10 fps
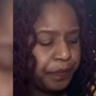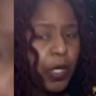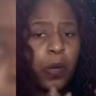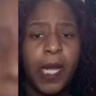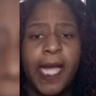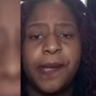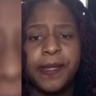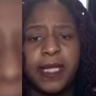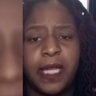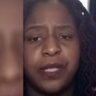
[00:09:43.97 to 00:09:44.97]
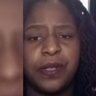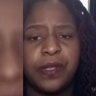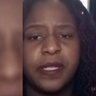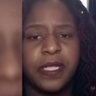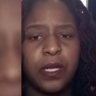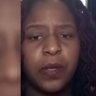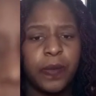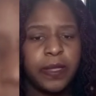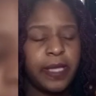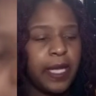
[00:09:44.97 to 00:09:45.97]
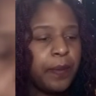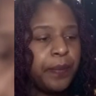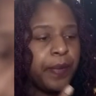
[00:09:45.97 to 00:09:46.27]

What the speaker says: they're okay with that. You know, they're settled with that.